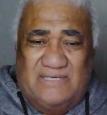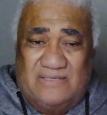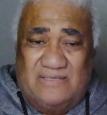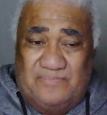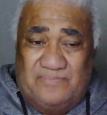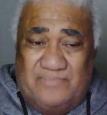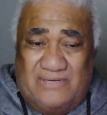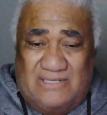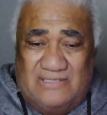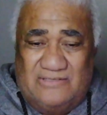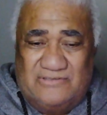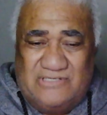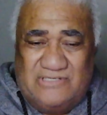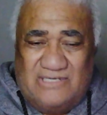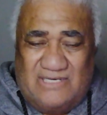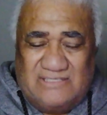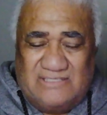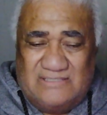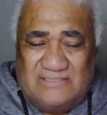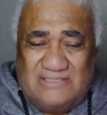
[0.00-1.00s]

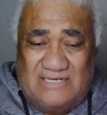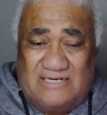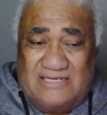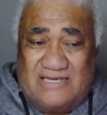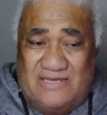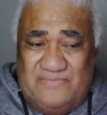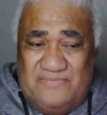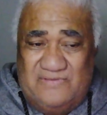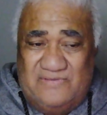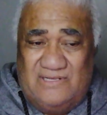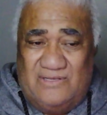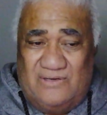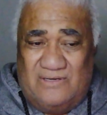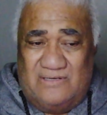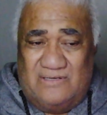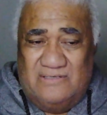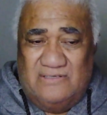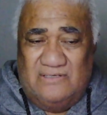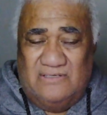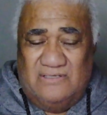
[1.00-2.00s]
Apologize.
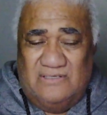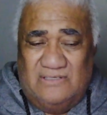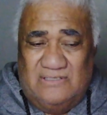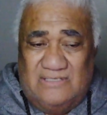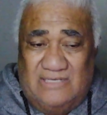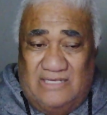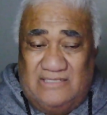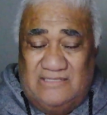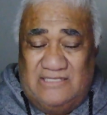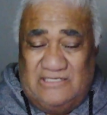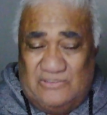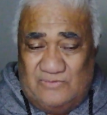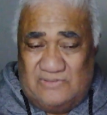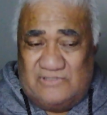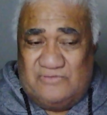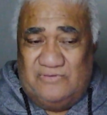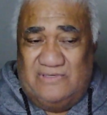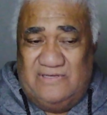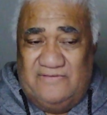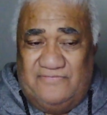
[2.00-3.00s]
And this was
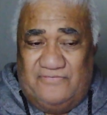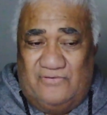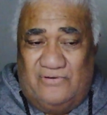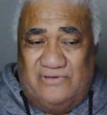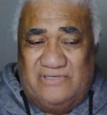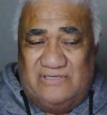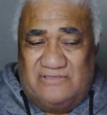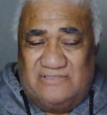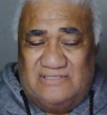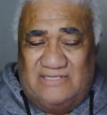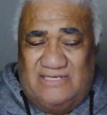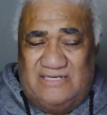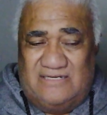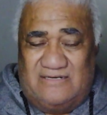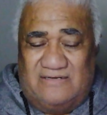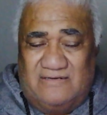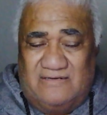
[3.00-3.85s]
24 years later.